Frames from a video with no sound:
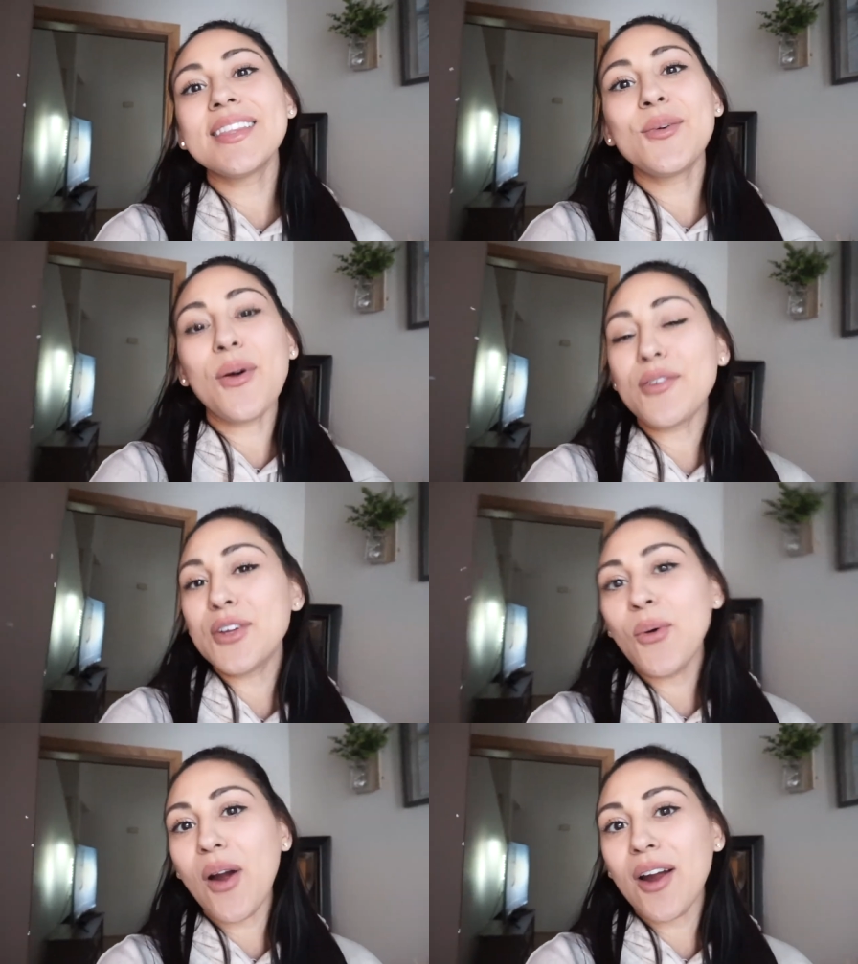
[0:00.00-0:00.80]
whoever
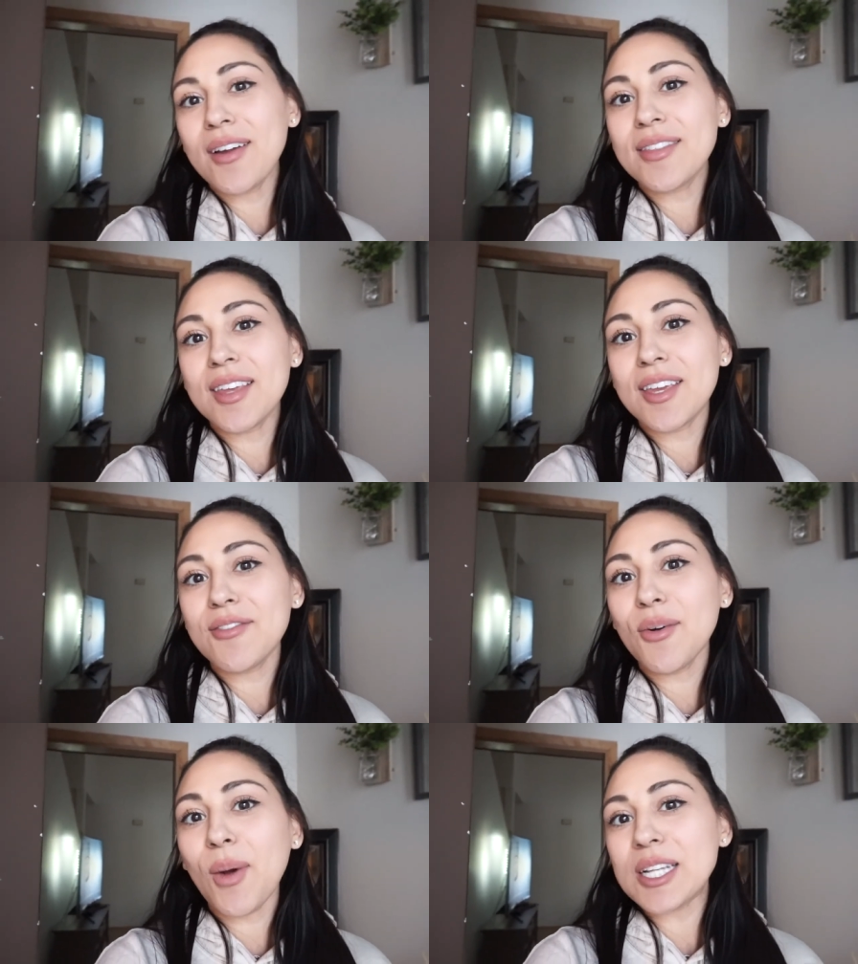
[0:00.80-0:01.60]
you are, thank you
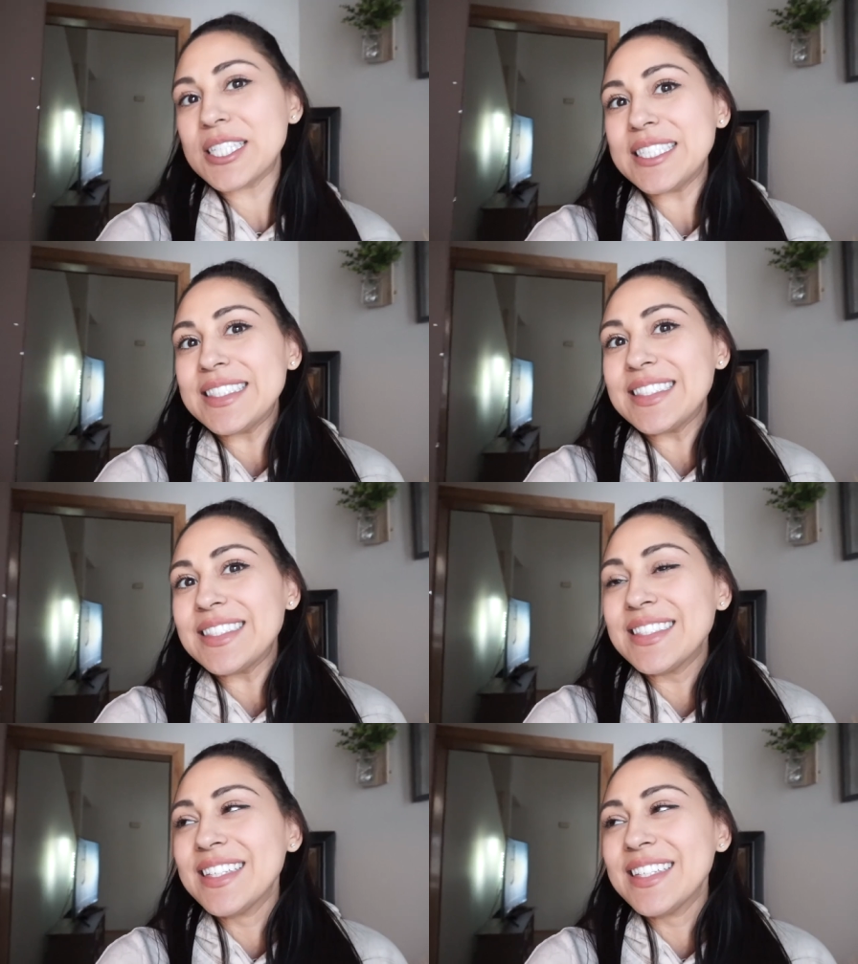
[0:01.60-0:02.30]
for watching.